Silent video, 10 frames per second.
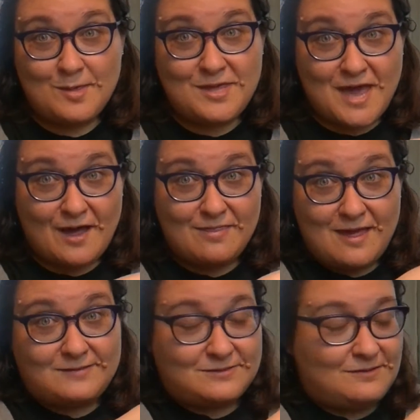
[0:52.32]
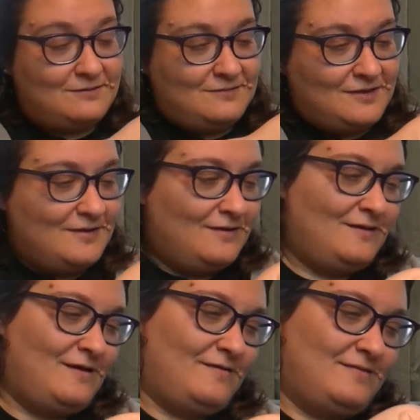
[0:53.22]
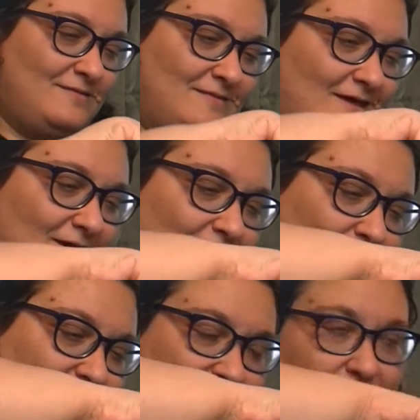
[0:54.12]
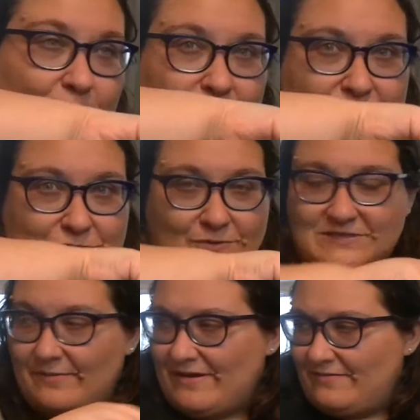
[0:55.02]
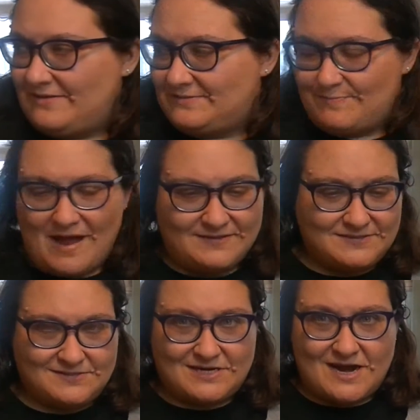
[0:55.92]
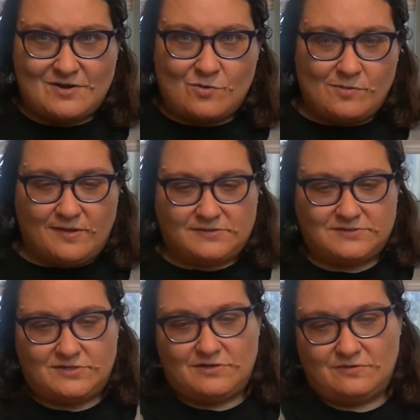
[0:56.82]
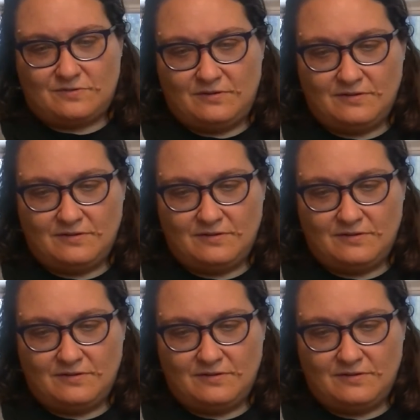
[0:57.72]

Yeah, that's that I'm so excited about. And this box is ginormous too.